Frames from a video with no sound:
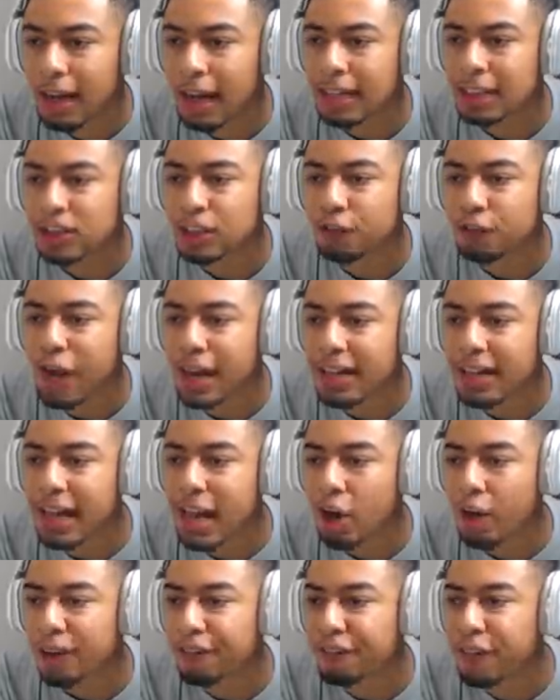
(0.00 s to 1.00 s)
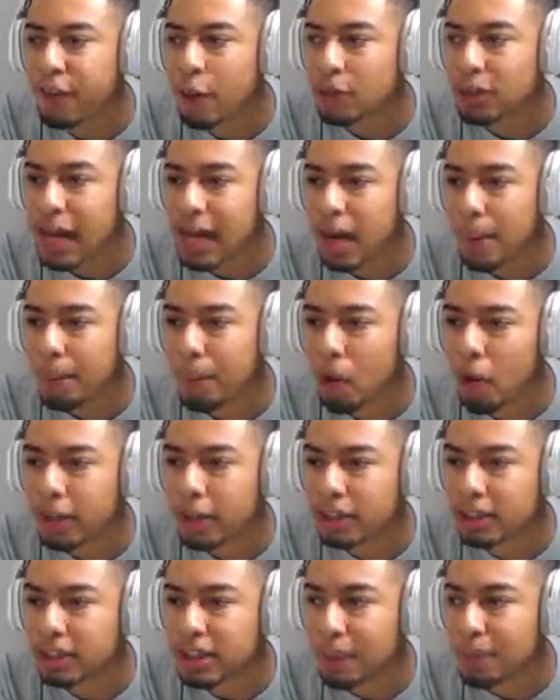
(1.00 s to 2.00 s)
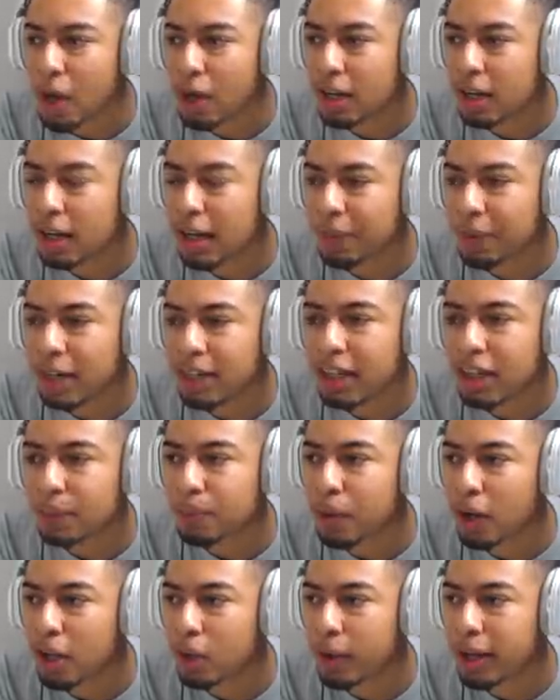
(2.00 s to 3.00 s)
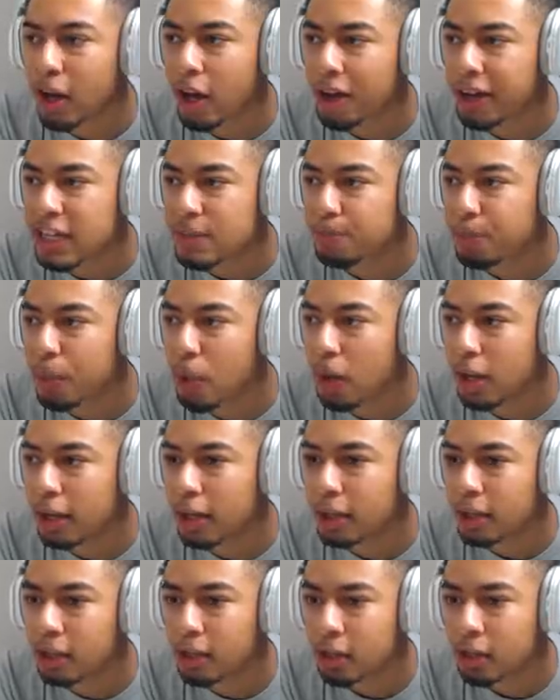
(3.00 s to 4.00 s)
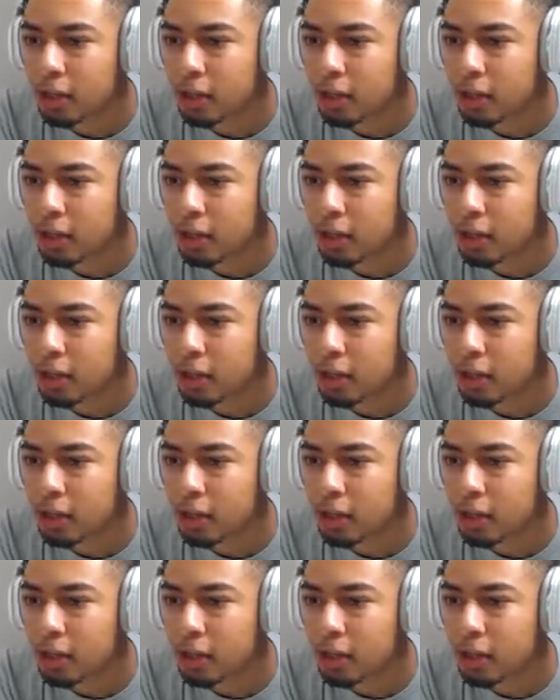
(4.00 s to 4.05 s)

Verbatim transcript: as of right now, it feels kind of pointless. I'm not gonna, I'm gonna keep it all the way honest, but...